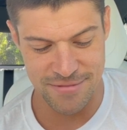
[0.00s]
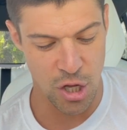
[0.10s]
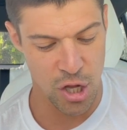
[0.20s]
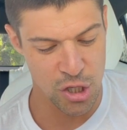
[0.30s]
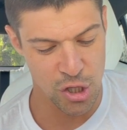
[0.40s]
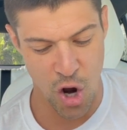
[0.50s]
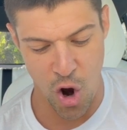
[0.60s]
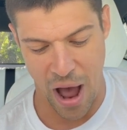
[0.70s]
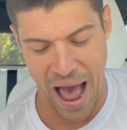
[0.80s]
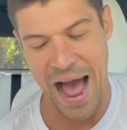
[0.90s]
you
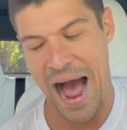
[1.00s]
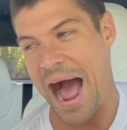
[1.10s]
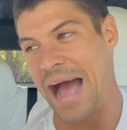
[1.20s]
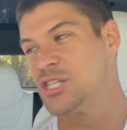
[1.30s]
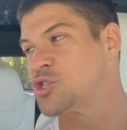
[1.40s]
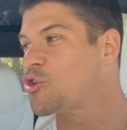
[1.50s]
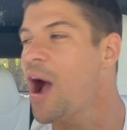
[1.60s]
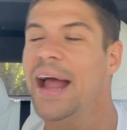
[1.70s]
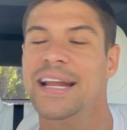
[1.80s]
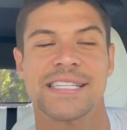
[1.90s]
know, I
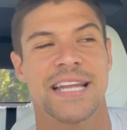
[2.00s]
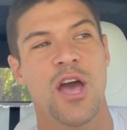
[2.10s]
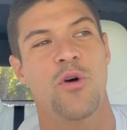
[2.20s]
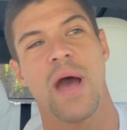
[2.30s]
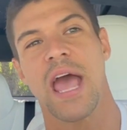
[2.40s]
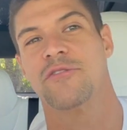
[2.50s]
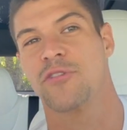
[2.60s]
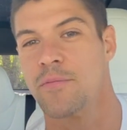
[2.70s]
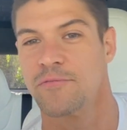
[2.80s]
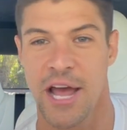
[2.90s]
try to stay away
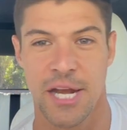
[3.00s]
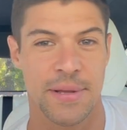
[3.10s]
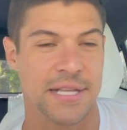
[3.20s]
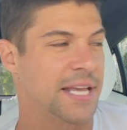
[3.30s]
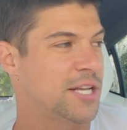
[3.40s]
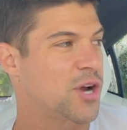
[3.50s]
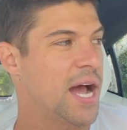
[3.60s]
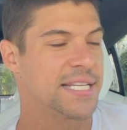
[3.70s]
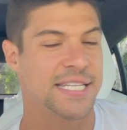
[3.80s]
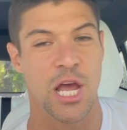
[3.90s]
from vitamins. I
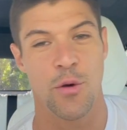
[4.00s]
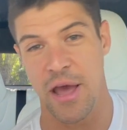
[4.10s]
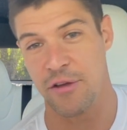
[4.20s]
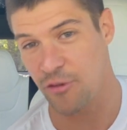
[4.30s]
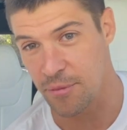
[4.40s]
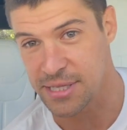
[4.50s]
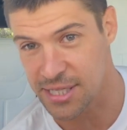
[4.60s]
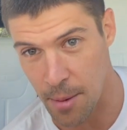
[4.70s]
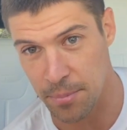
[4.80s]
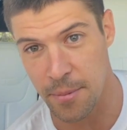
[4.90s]
try to stay away from
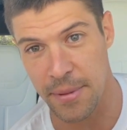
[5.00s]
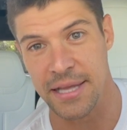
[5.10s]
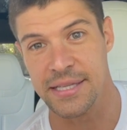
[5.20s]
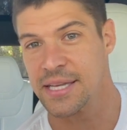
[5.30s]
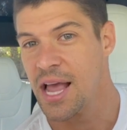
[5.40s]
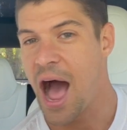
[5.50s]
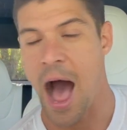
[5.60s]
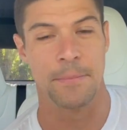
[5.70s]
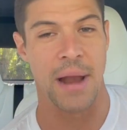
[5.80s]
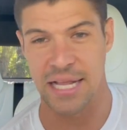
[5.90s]
supplements.
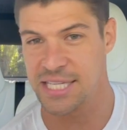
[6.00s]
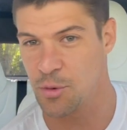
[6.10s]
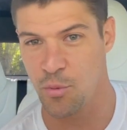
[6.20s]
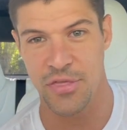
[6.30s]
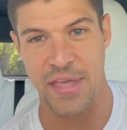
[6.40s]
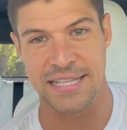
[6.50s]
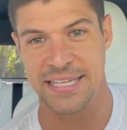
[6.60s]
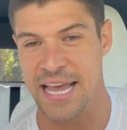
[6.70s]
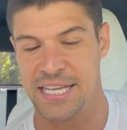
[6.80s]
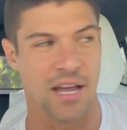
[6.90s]
I'm not someone that
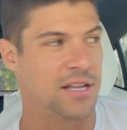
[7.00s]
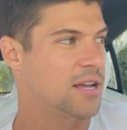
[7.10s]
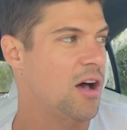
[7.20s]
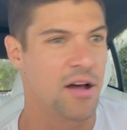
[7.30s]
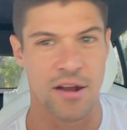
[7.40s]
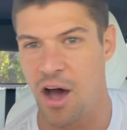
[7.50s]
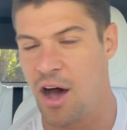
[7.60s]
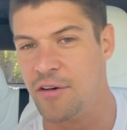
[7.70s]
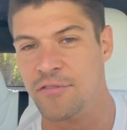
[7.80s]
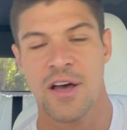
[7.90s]
takes a ton
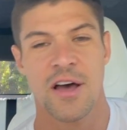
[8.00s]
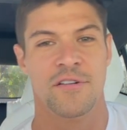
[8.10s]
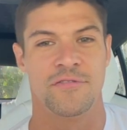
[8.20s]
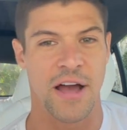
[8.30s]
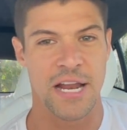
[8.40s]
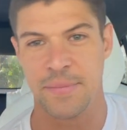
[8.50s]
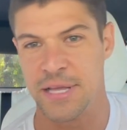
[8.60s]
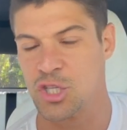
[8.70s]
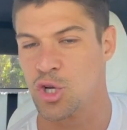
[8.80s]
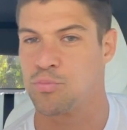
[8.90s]
of
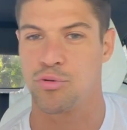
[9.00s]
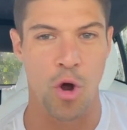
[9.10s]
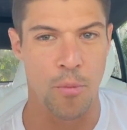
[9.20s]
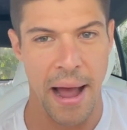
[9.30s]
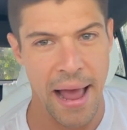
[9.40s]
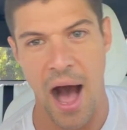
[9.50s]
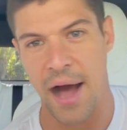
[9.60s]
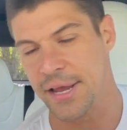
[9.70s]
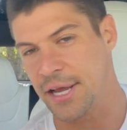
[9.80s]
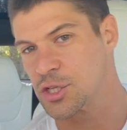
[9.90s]
vitamins or
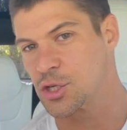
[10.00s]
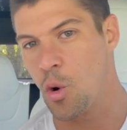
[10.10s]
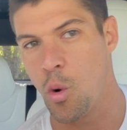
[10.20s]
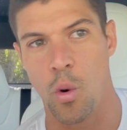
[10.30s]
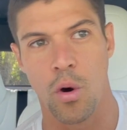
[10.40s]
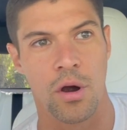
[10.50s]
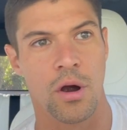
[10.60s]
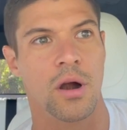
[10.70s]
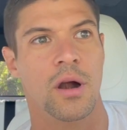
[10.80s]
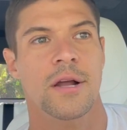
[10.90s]
probiotics
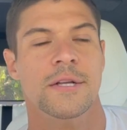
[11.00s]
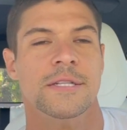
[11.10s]
or